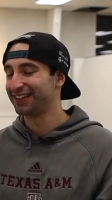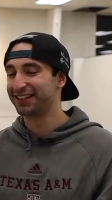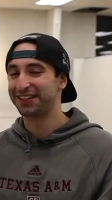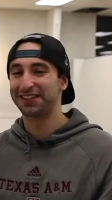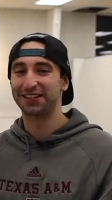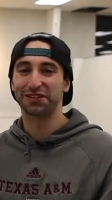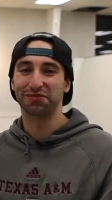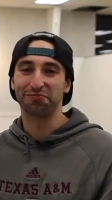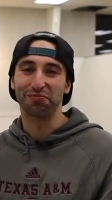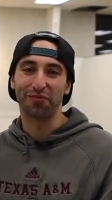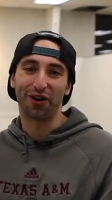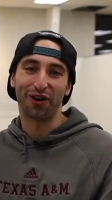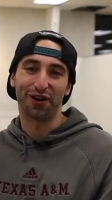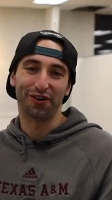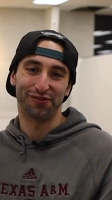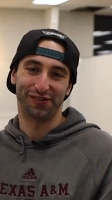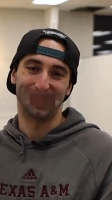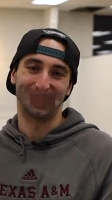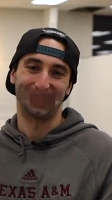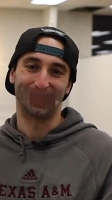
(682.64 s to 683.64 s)

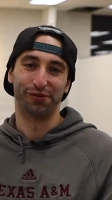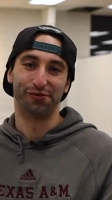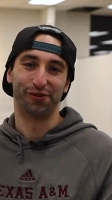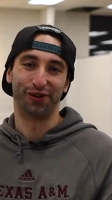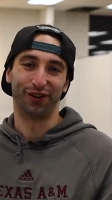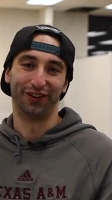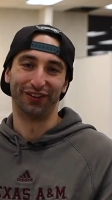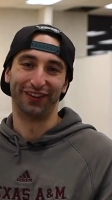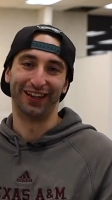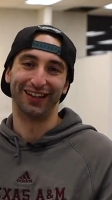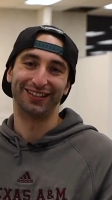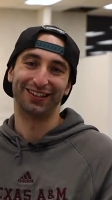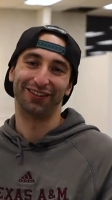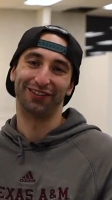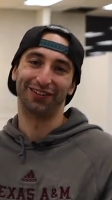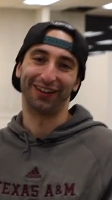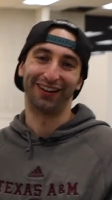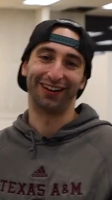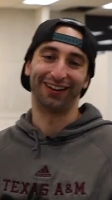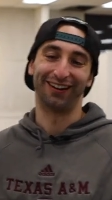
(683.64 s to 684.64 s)
Small f-ing world, that's
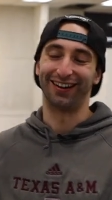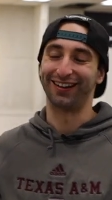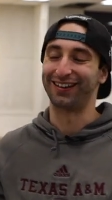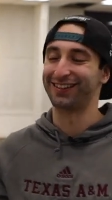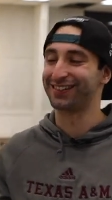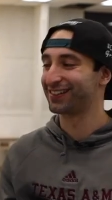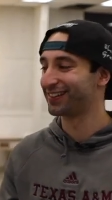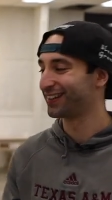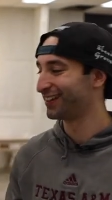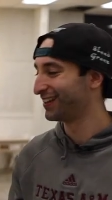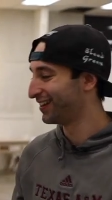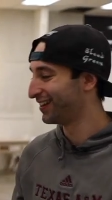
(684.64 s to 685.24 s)
hilarious.